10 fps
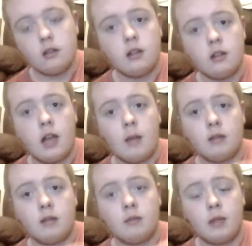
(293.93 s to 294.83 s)
the
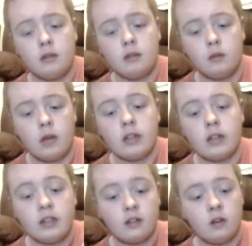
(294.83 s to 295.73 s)
hammer's metal and the
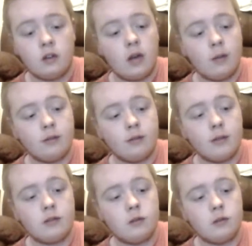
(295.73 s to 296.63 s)
internal hammer's
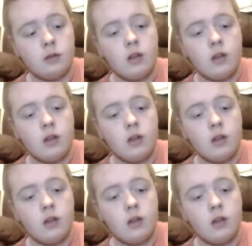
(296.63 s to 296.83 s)
metal.